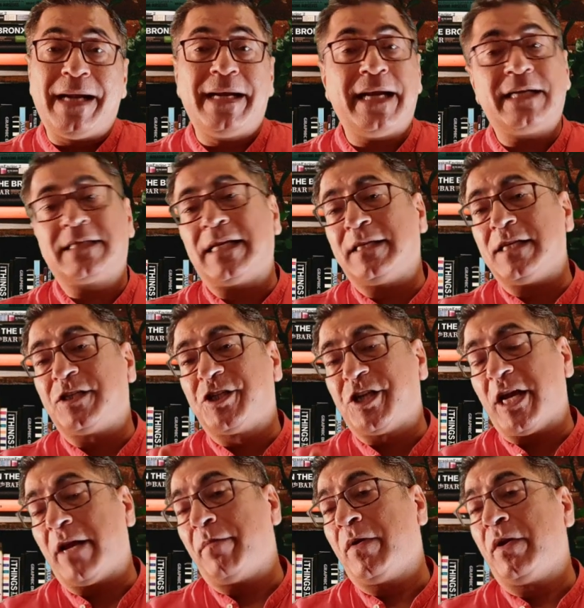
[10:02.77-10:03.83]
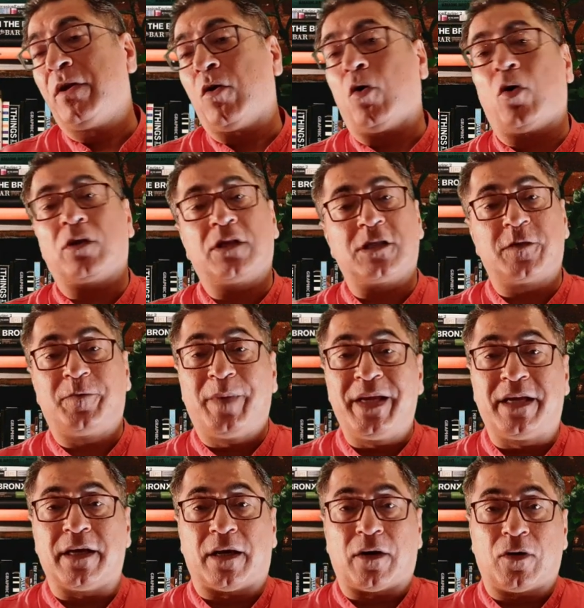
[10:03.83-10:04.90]
mandates that the chairman or the
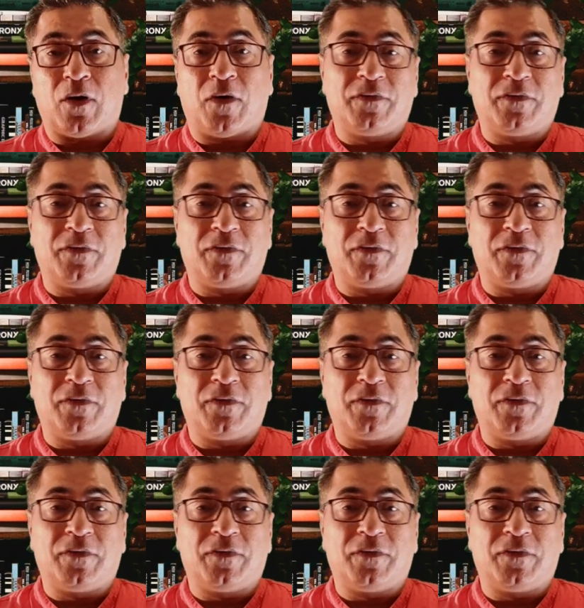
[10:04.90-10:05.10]
speaker